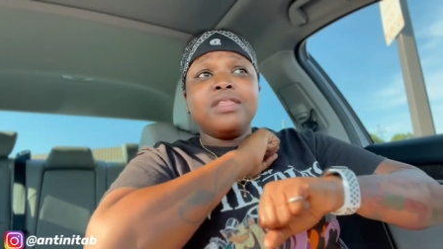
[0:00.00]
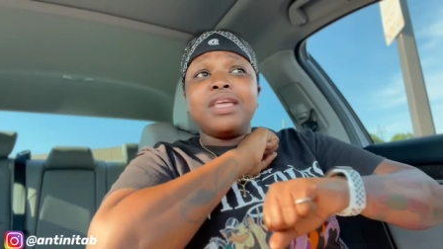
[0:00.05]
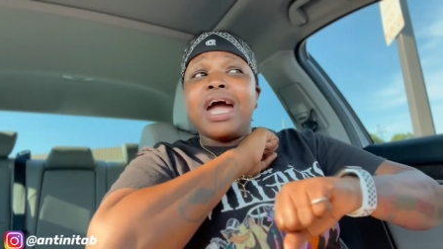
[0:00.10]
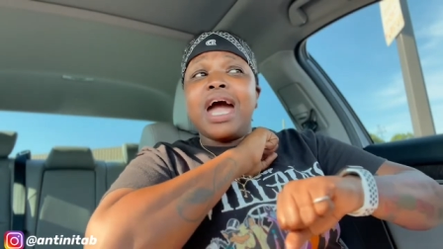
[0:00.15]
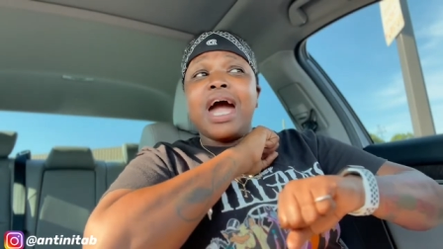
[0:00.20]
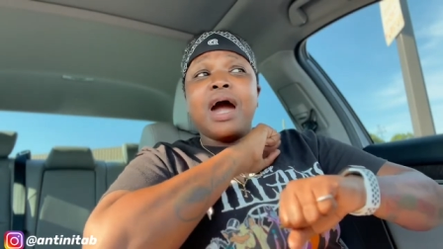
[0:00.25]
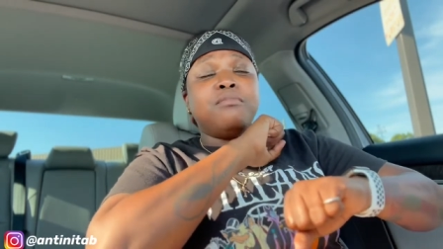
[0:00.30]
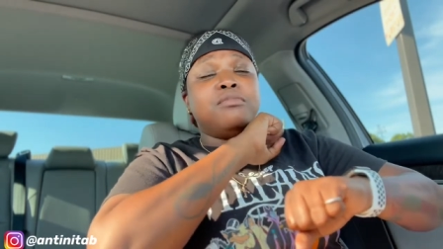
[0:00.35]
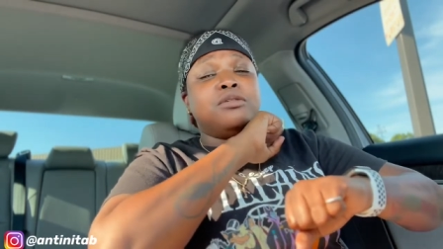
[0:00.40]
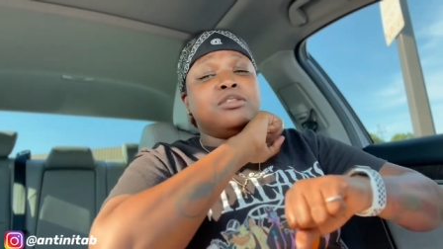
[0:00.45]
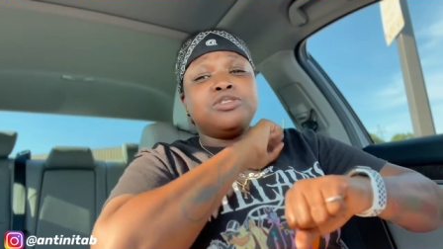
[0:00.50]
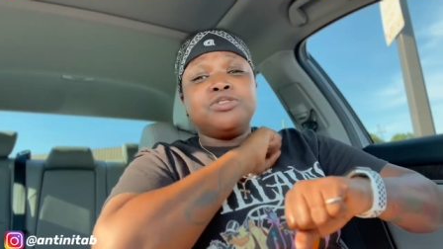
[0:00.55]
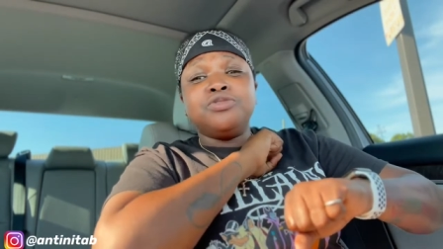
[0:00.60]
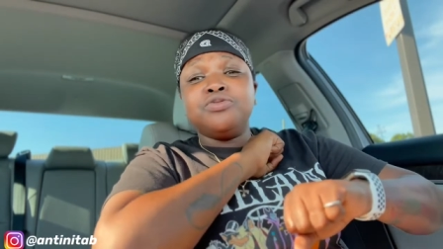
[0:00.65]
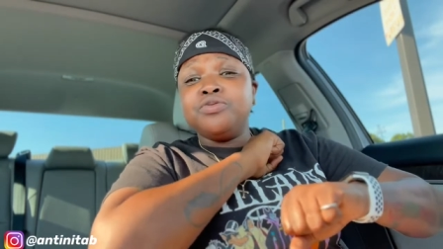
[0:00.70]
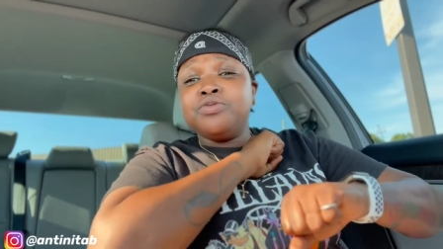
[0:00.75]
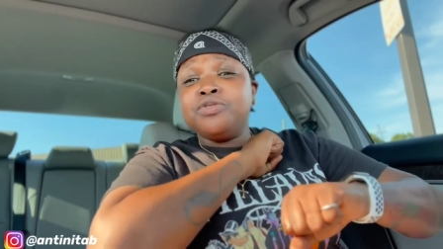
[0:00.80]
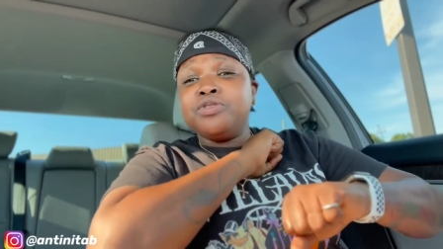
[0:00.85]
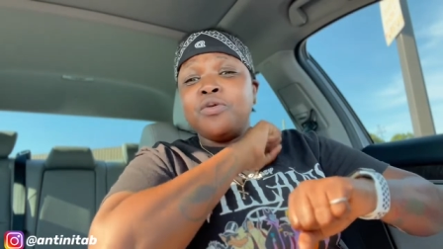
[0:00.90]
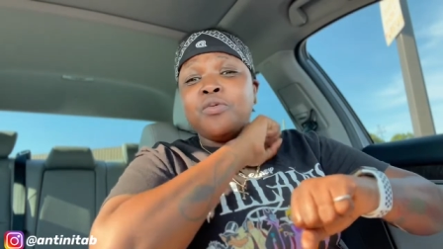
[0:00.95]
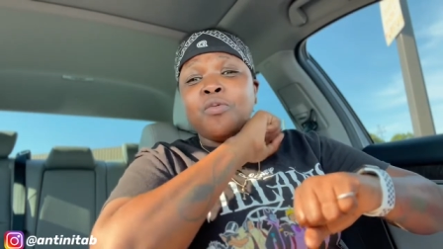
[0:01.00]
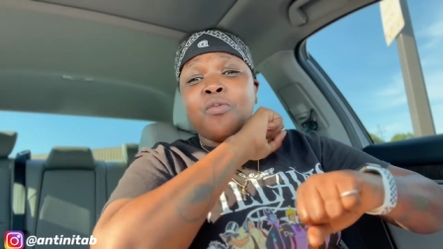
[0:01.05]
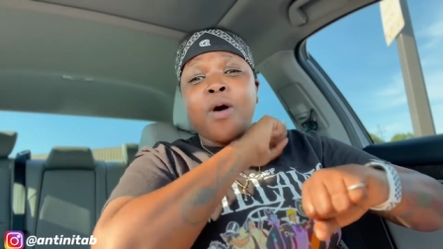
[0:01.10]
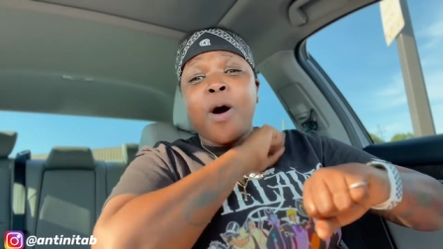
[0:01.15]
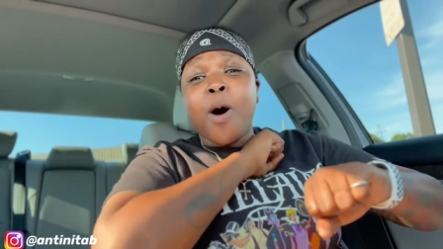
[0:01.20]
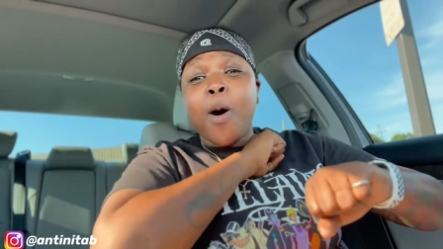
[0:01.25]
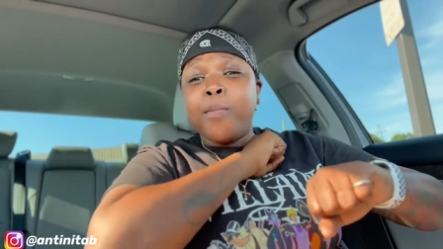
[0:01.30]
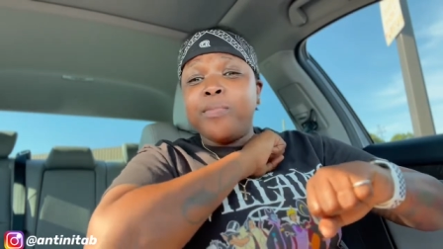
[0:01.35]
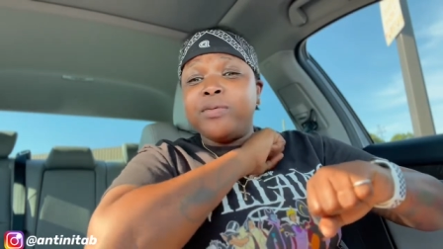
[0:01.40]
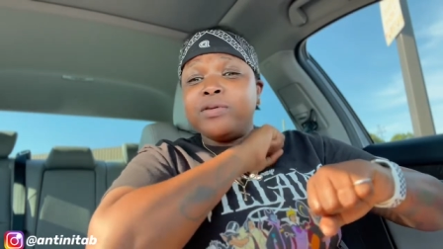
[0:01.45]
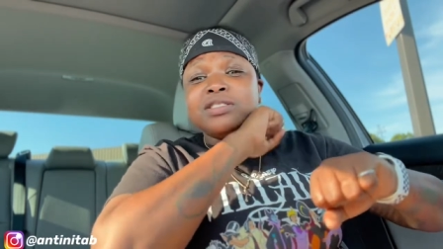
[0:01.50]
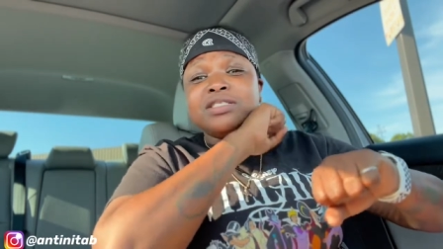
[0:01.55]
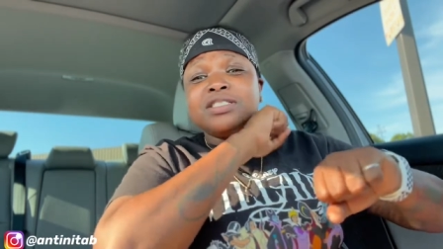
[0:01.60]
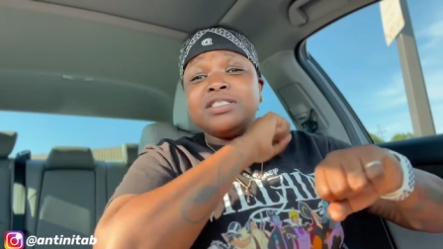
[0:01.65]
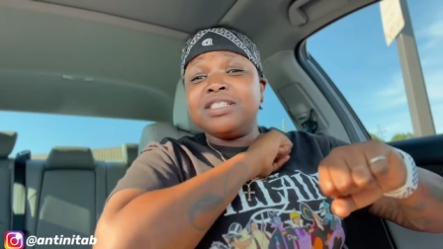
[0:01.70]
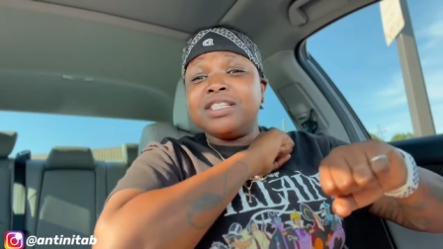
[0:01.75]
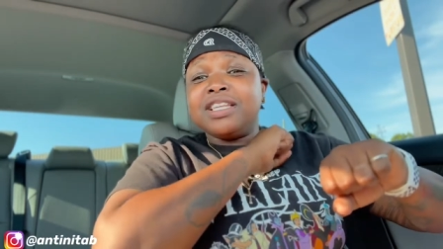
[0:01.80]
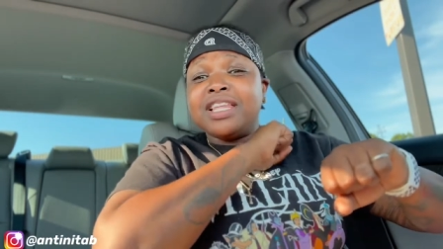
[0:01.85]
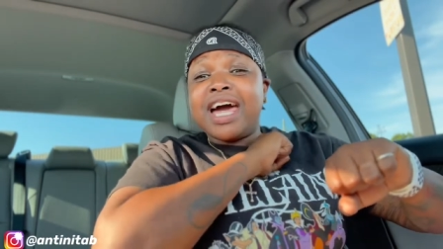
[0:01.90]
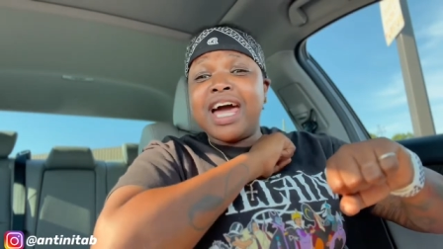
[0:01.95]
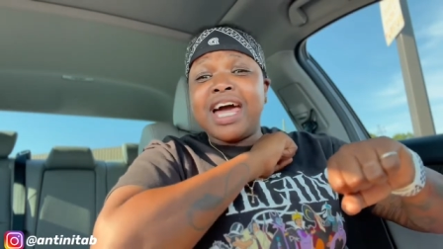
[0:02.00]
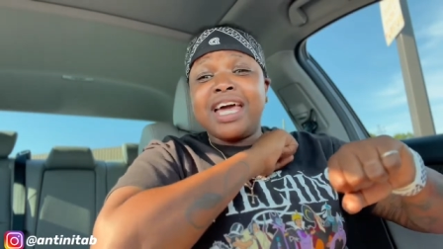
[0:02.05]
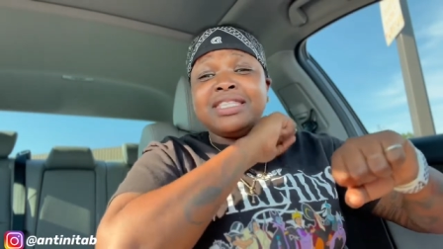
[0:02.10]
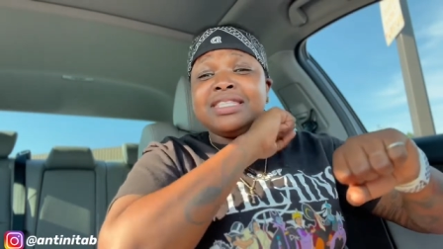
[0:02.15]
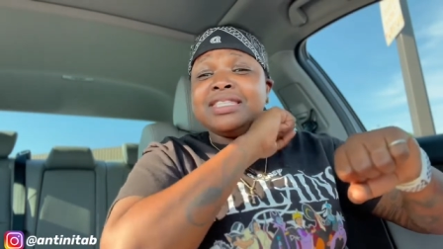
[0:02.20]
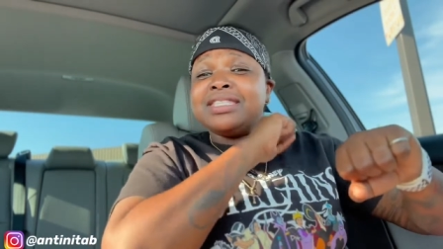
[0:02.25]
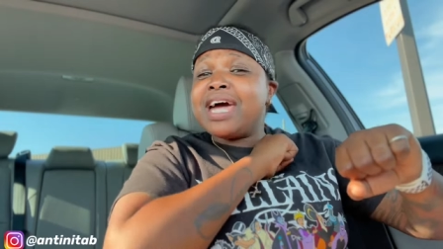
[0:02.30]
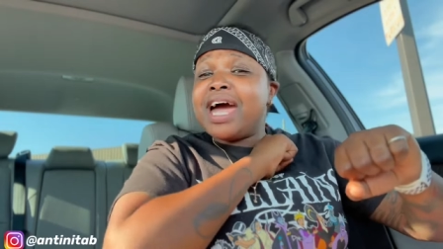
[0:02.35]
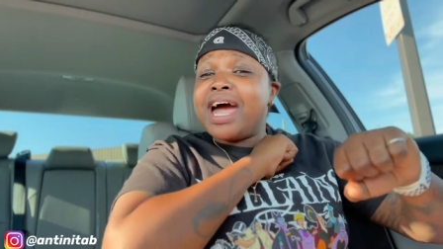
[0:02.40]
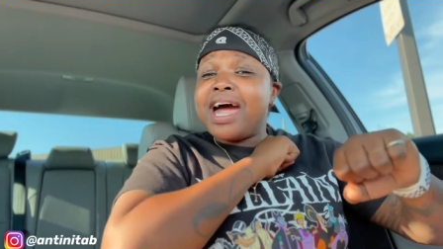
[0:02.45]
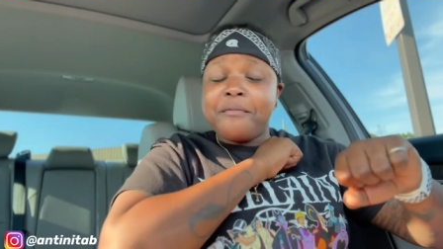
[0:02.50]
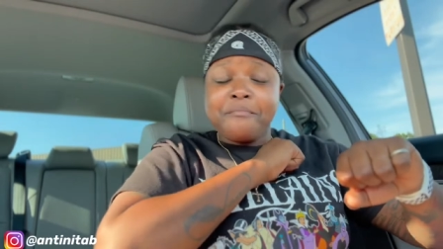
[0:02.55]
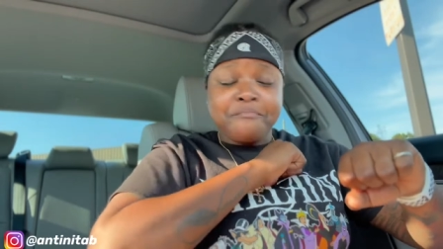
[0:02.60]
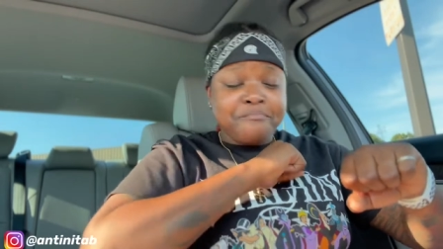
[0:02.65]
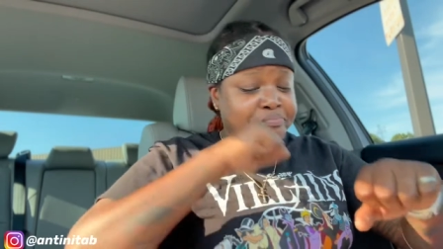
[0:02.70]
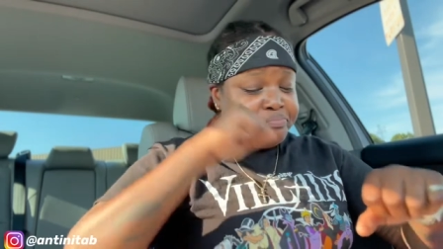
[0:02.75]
I'm a junior whopper till I die.